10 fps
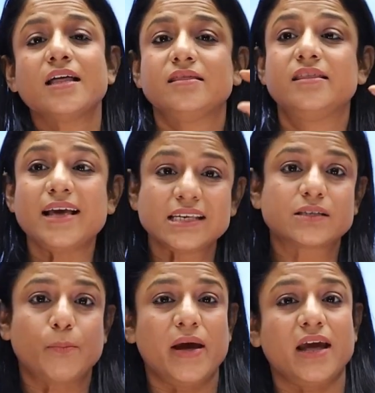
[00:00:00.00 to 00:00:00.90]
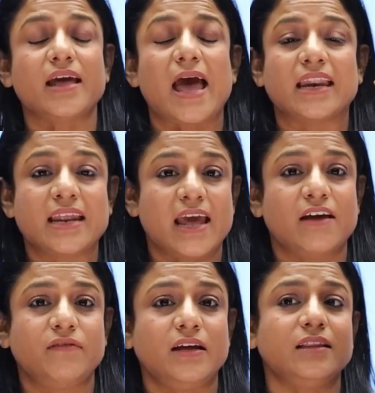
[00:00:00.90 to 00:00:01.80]
this big and
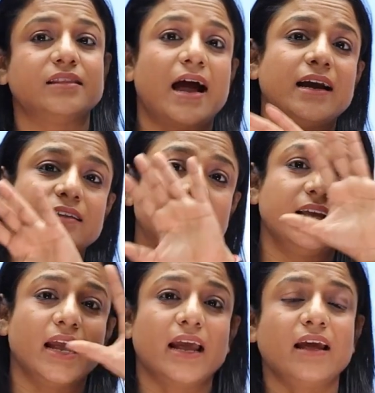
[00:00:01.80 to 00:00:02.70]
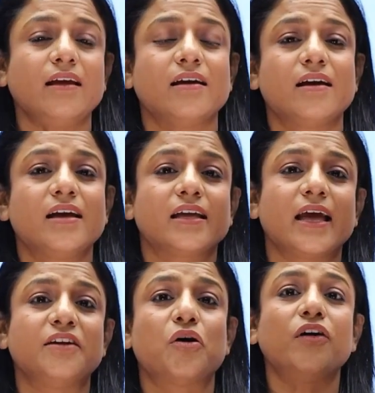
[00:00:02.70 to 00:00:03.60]
heavy that they
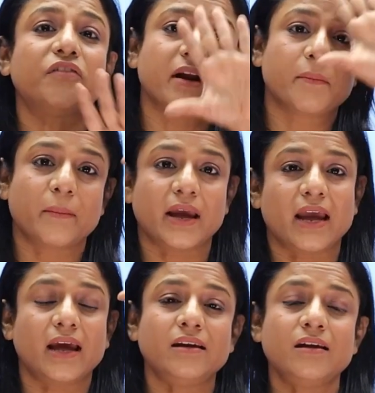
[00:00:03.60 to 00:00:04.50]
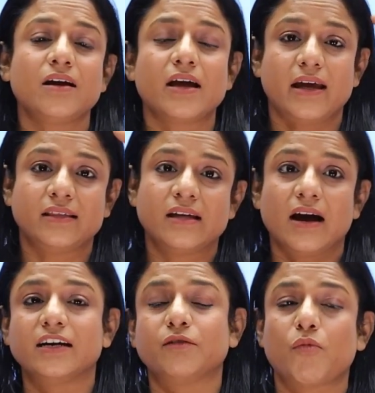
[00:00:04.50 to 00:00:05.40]
cannot remain in
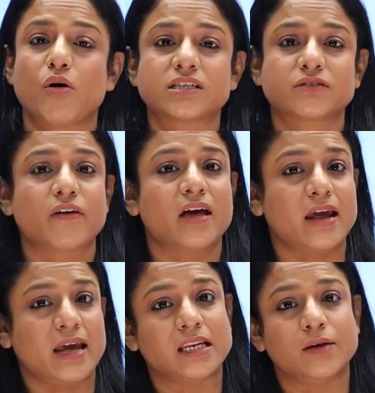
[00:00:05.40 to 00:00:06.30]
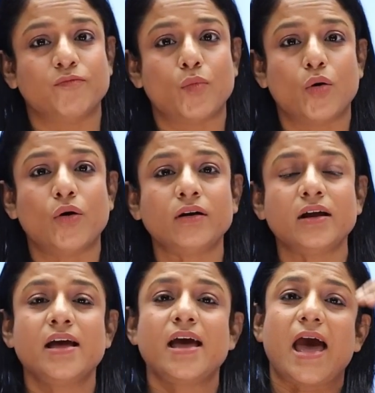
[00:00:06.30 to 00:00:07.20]
the atmosphere anymore,
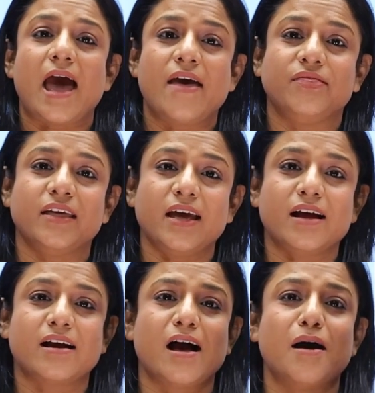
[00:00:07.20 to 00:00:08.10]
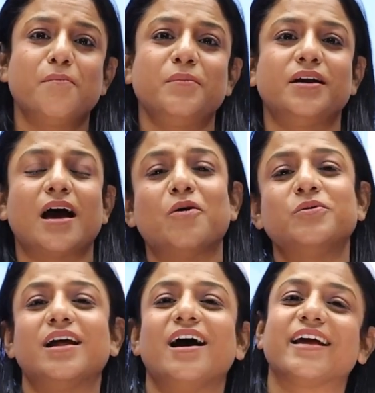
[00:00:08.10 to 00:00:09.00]
and they come
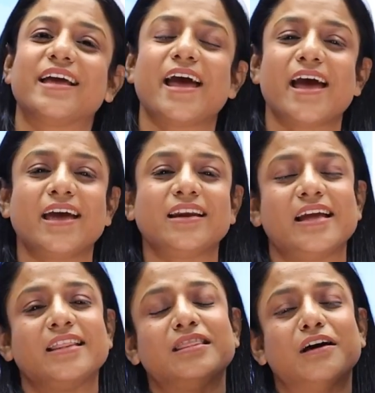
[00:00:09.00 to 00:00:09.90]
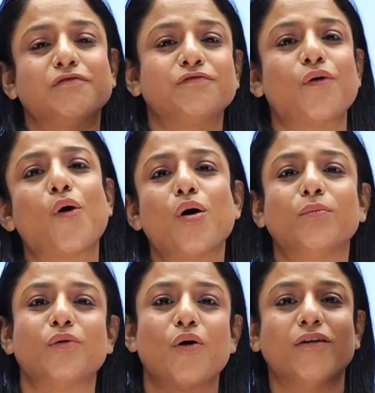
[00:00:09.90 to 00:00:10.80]
down again in the
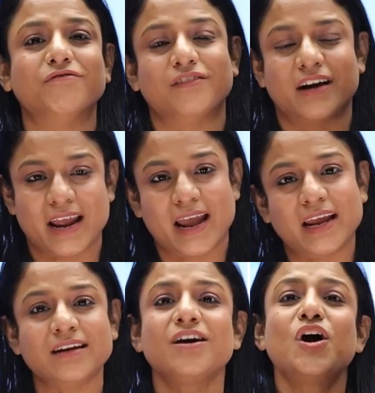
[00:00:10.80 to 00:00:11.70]
form of rain